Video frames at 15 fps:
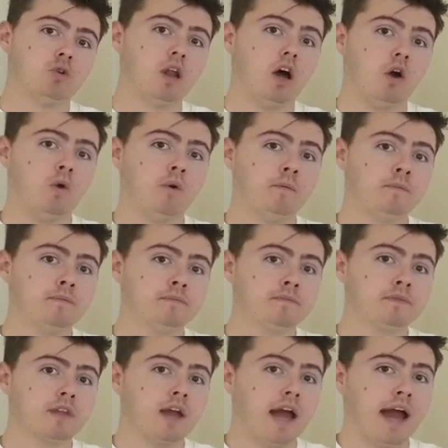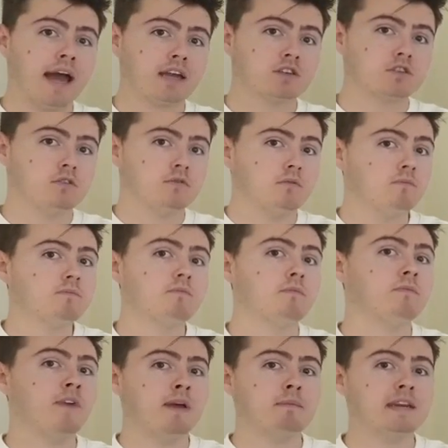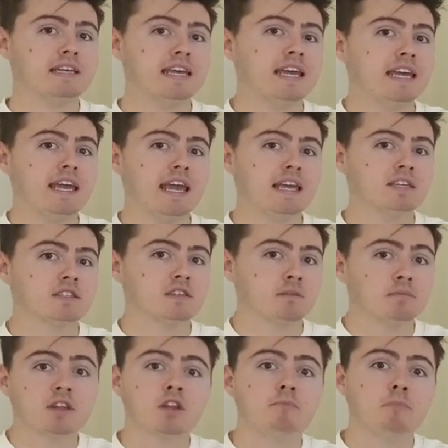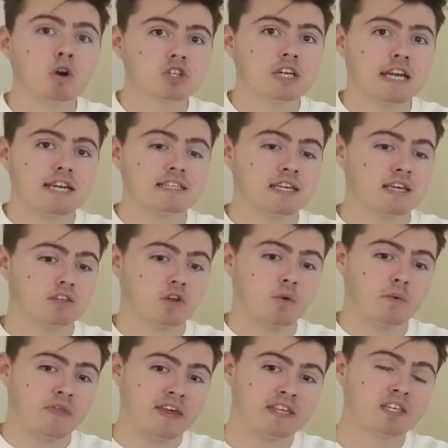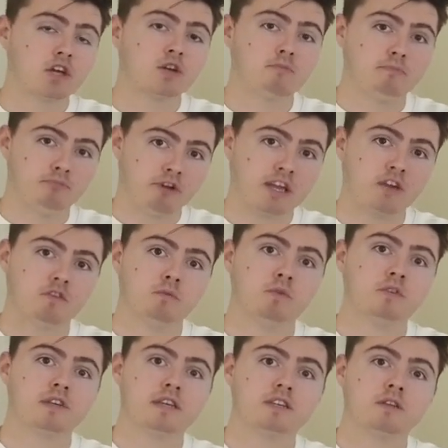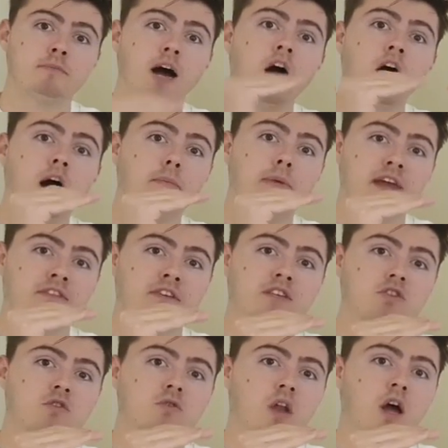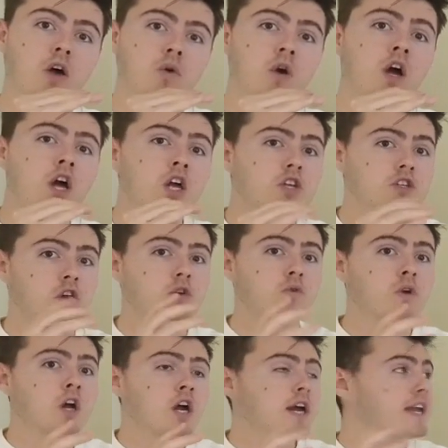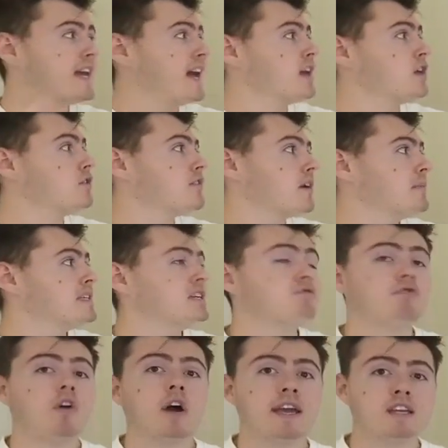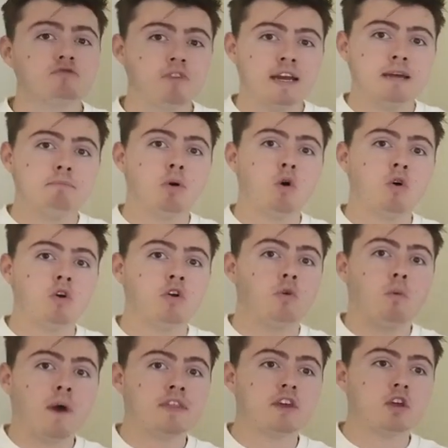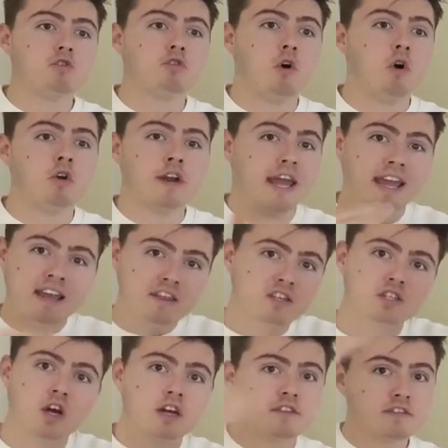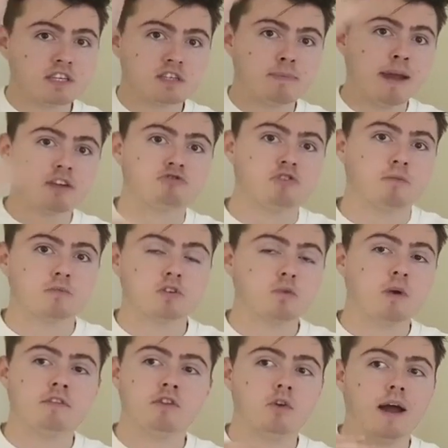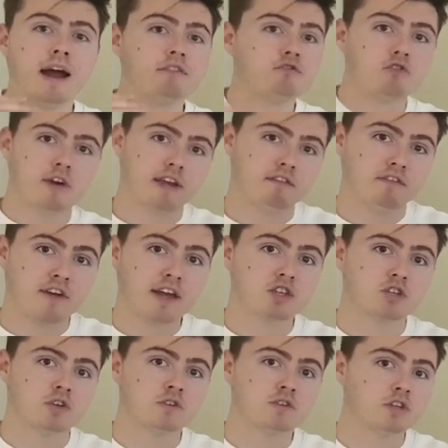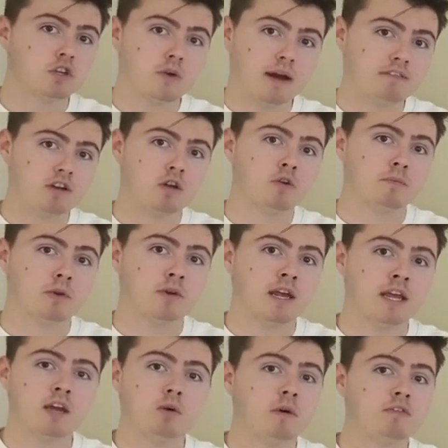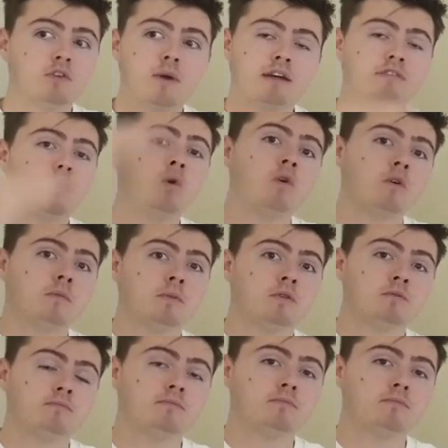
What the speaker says: low. And vitamin D is something that modulates it. So this can bring your immune system up if it's too low. So getting your vitamin D right is really important, whether you're on either side of this spectrum. So whether you have chronic infections and you have low immunity, or whether you have autoimmune